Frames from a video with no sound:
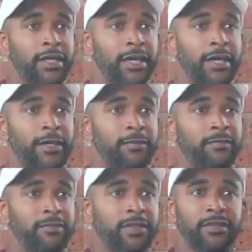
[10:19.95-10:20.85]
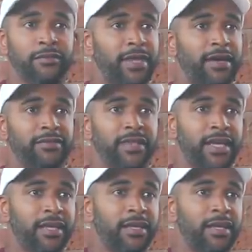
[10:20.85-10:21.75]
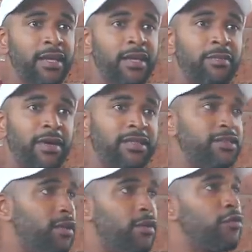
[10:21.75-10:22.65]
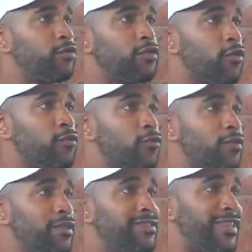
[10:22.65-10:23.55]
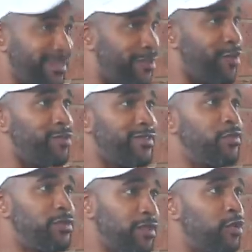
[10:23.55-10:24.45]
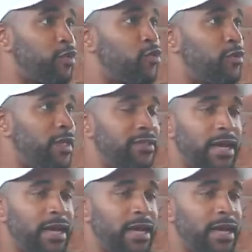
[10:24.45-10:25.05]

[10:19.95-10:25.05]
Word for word: um, in two thousand eight, my son goes to school, and he's like, you know, he was still in school at that